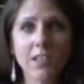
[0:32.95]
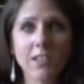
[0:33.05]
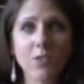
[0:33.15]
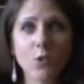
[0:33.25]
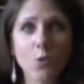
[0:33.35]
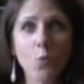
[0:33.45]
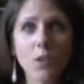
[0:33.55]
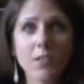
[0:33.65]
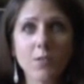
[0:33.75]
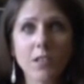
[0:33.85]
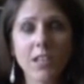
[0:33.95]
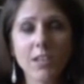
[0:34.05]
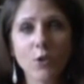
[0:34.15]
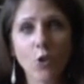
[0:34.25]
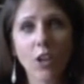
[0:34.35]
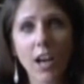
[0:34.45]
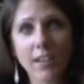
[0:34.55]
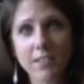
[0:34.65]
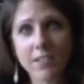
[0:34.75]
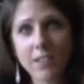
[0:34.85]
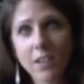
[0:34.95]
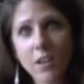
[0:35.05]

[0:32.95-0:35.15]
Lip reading: into what's in your glass.